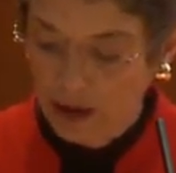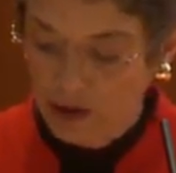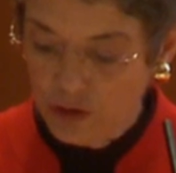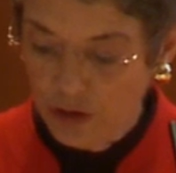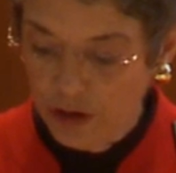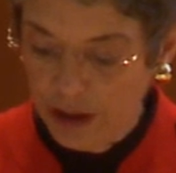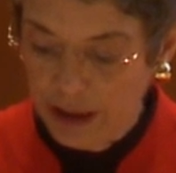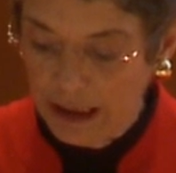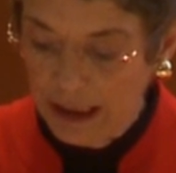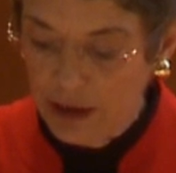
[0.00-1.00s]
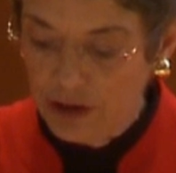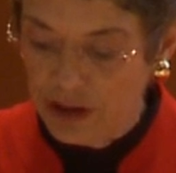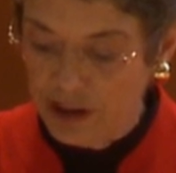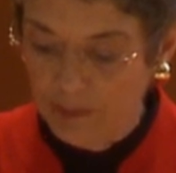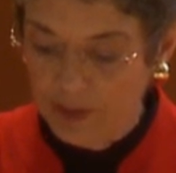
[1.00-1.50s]
concerted
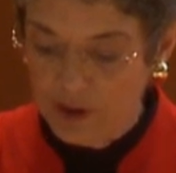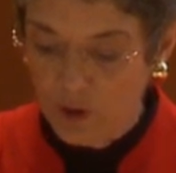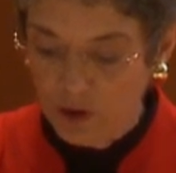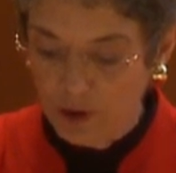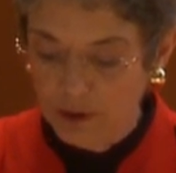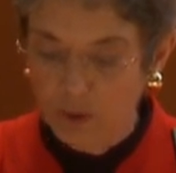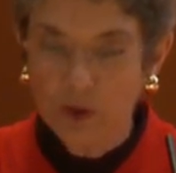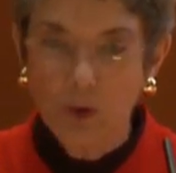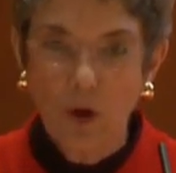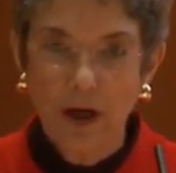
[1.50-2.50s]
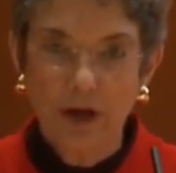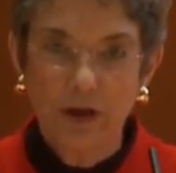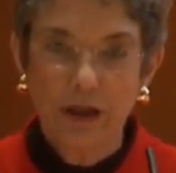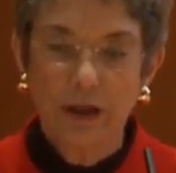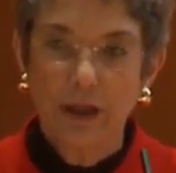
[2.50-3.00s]
leadership is going to be
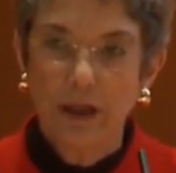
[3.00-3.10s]
required